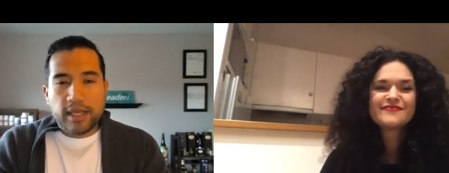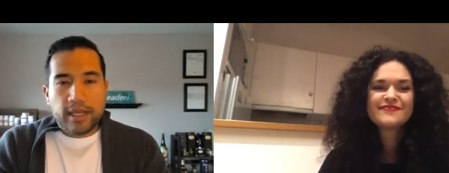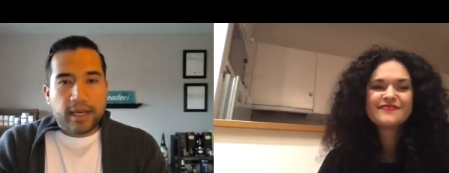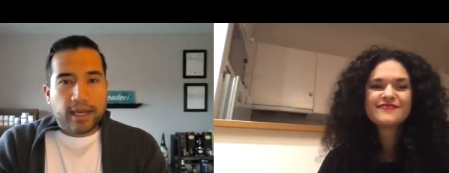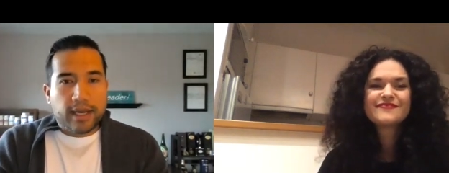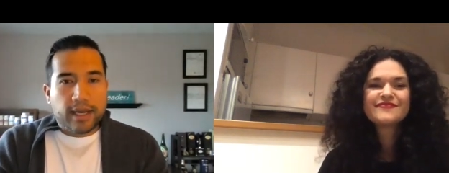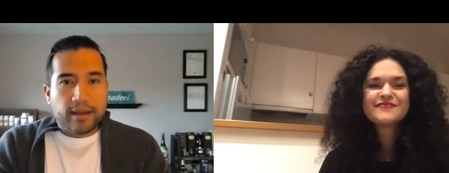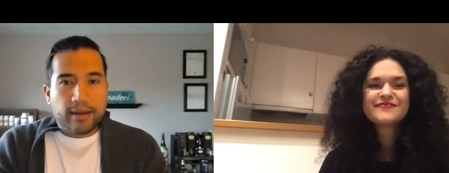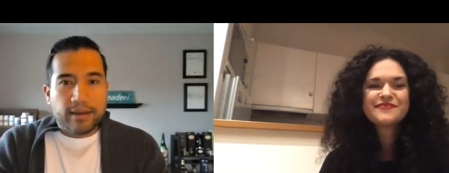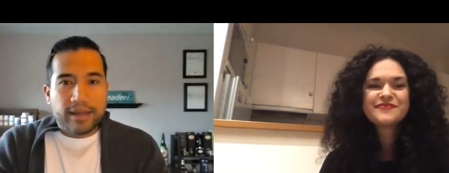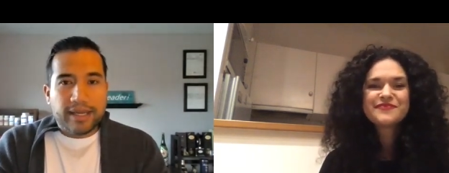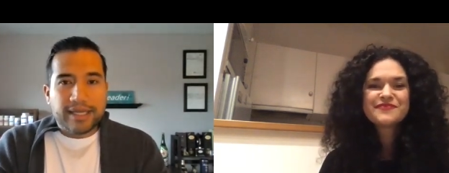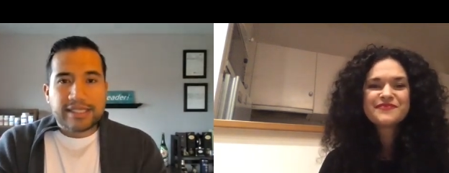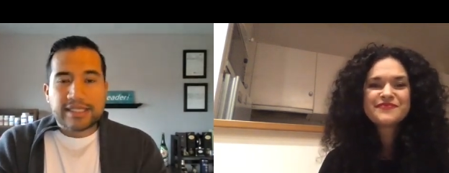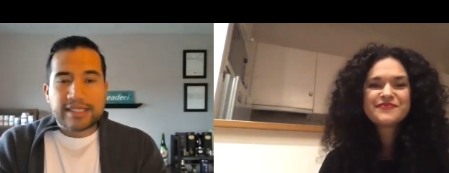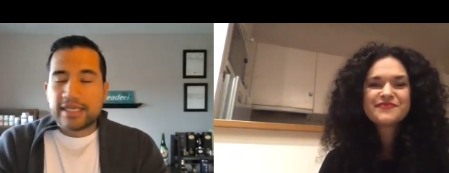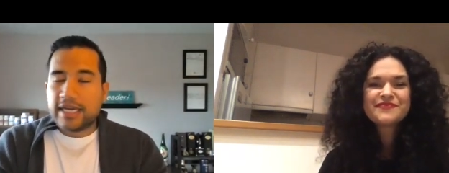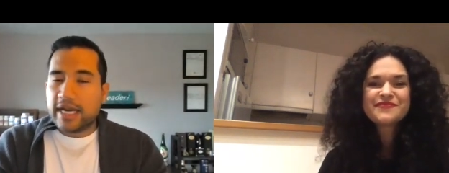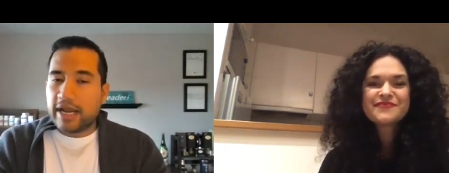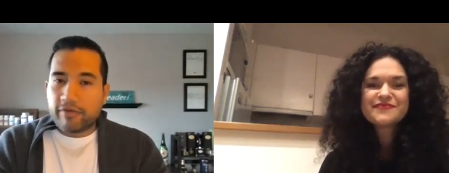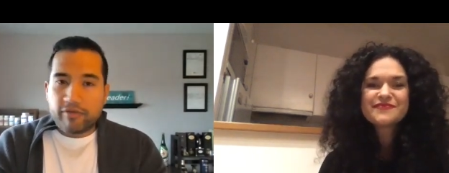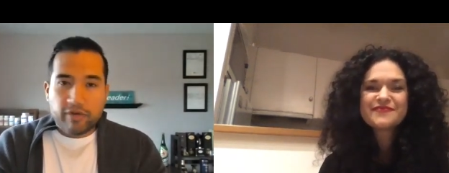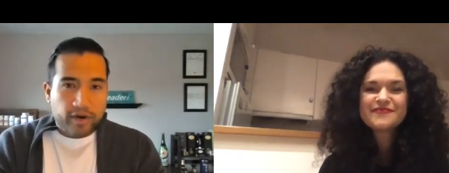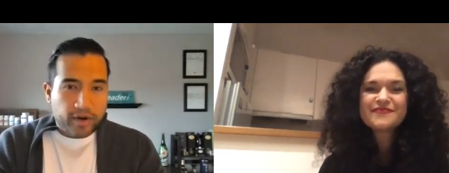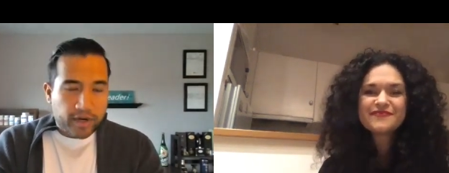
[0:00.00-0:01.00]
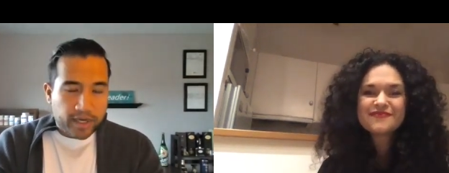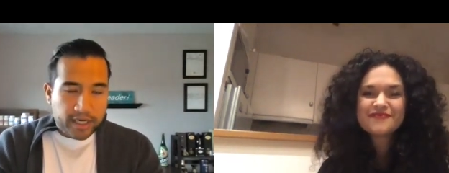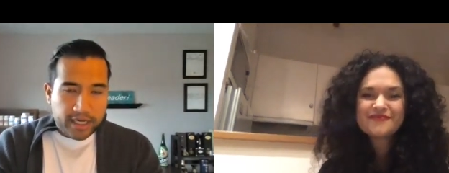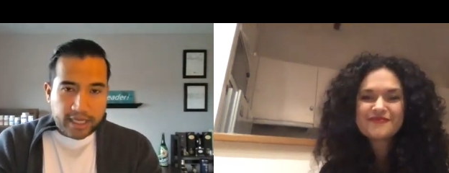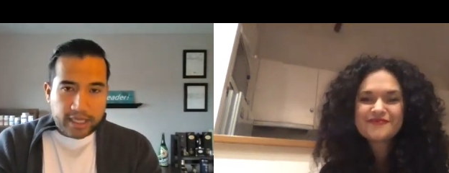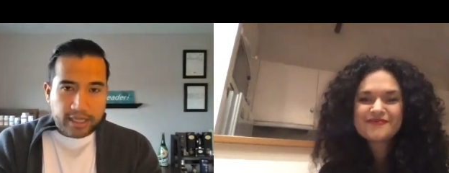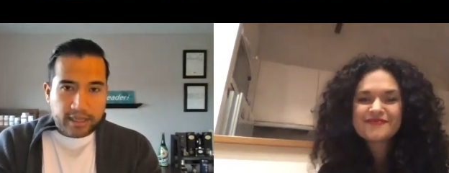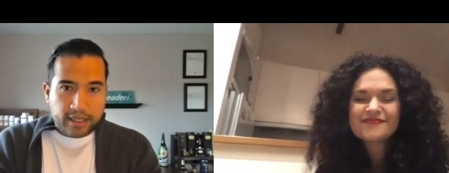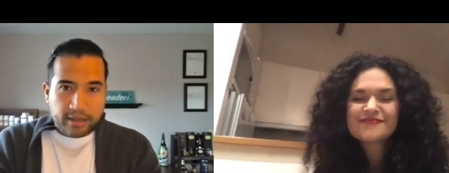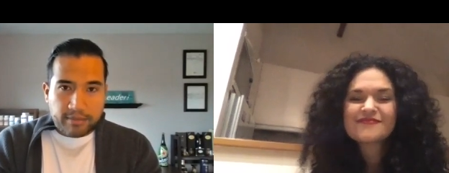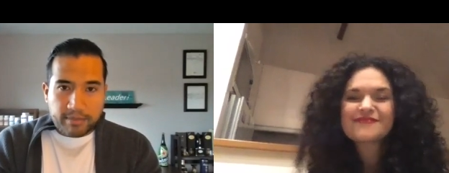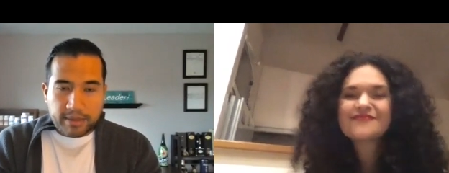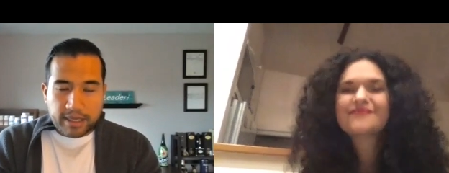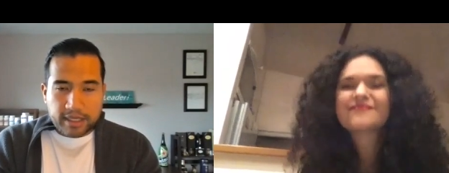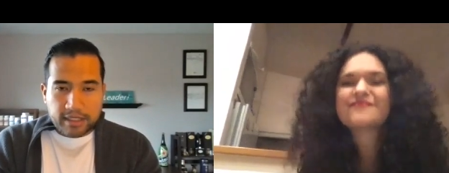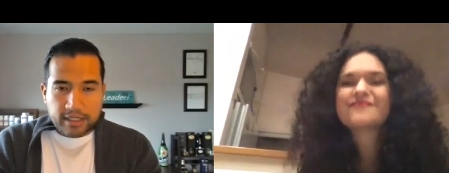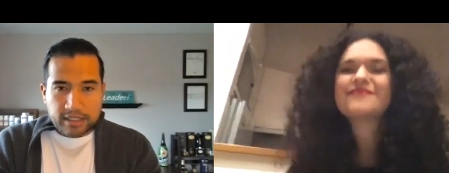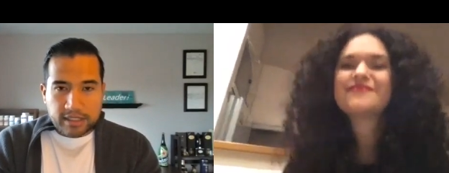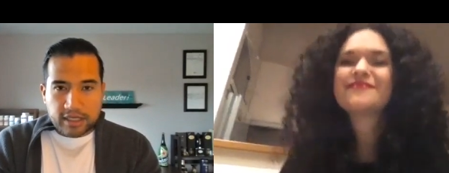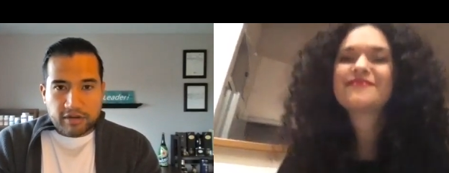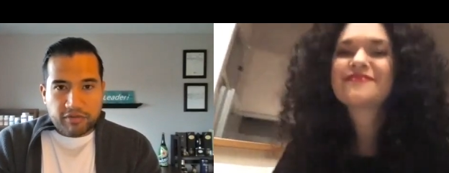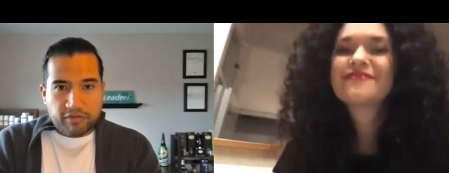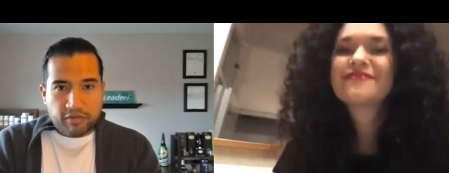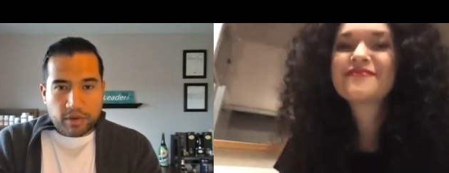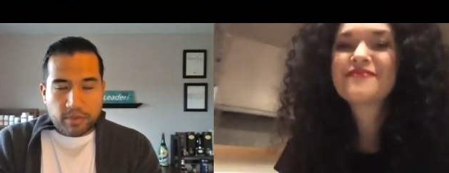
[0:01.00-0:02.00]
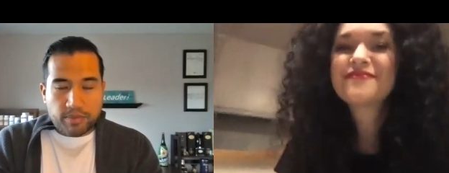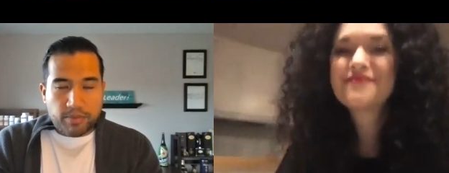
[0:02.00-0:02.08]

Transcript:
Speaker 1: uh, it's never ending the amount of stuff we're